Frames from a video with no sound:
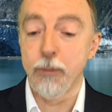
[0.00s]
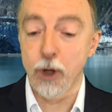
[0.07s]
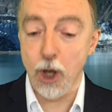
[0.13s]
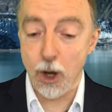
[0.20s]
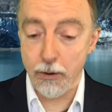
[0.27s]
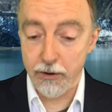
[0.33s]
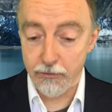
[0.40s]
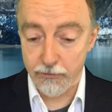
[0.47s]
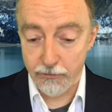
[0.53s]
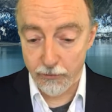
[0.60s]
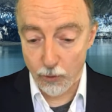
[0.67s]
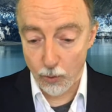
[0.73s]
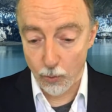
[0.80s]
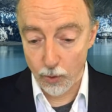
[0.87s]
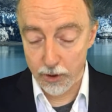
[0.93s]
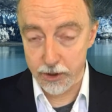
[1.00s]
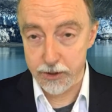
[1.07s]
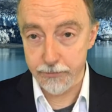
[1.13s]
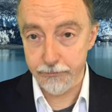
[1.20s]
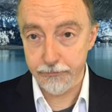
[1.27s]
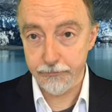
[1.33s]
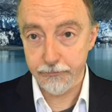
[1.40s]
going forward.
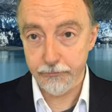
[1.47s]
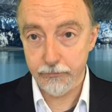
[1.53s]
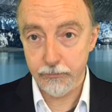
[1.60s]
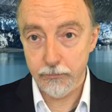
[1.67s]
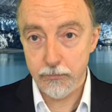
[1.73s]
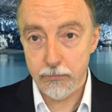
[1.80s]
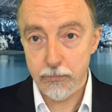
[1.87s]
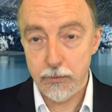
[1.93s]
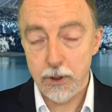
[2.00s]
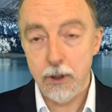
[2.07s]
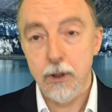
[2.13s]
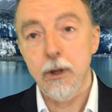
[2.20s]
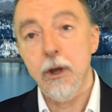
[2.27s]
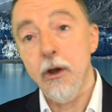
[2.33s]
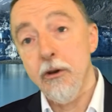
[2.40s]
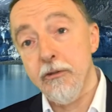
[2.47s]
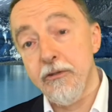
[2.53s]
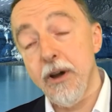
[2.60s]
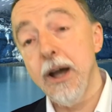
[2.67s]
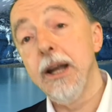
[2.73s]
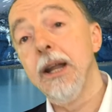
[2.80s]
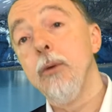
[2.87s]

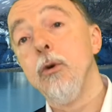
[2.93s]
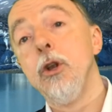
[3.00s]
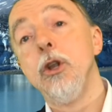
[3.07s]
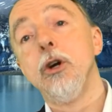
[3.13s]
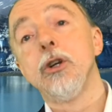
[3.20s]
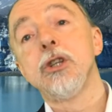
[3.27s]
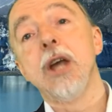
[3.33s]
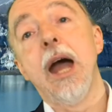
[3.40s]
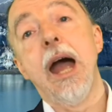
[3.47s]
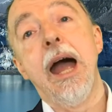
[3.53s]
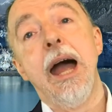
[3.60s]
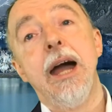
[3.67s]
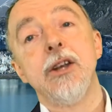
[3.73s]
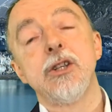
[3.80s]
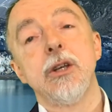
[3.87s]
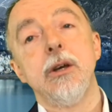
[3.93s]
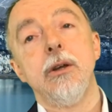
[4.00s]
Finally, we looked at